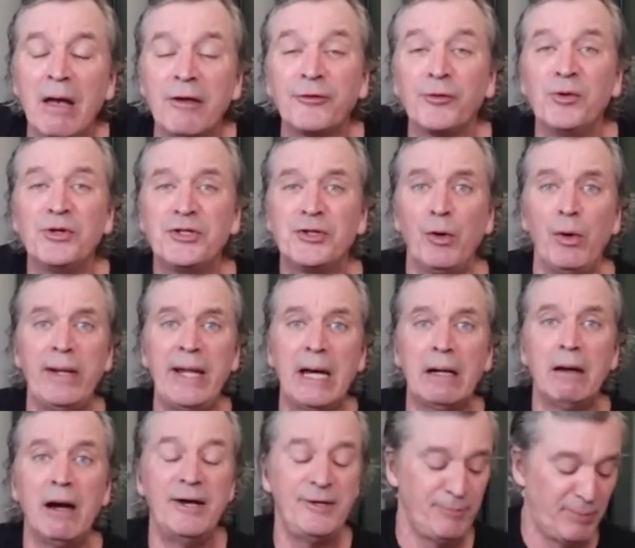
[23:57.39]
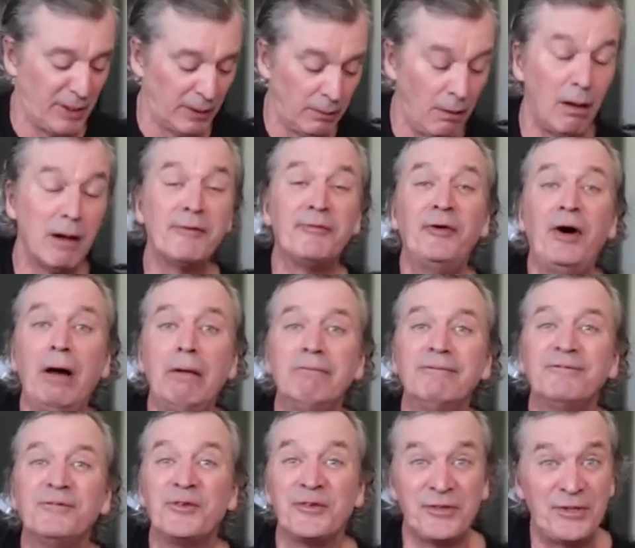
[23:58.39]
So enjoy that, guys. It's been a lot of
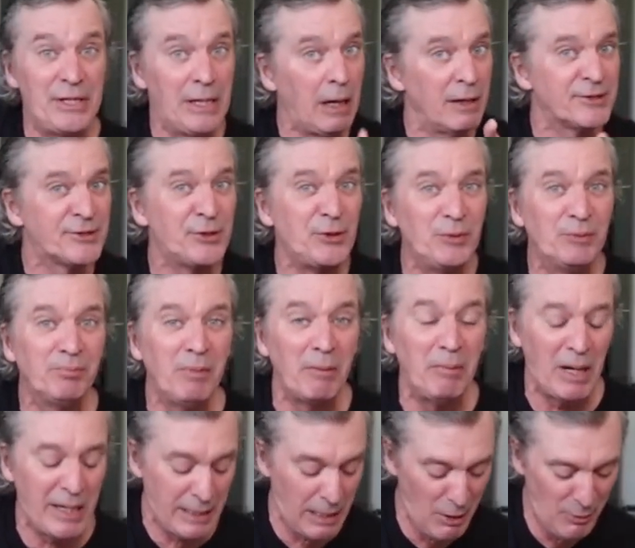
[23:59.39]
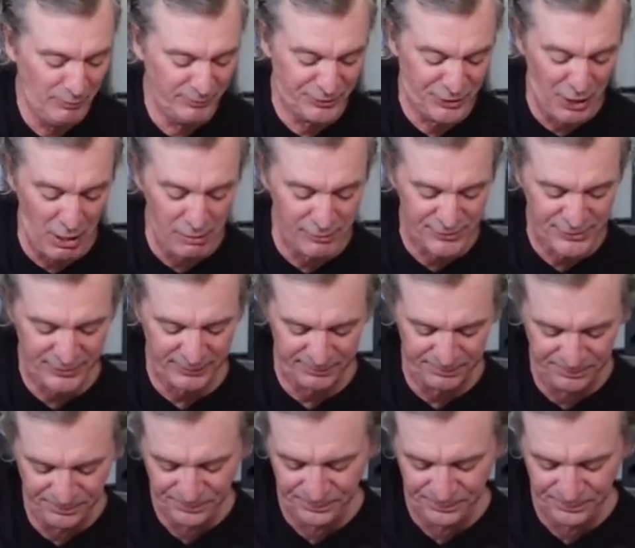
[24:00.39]
fun. We'll see you again soon. Bye-bye now. Cheers.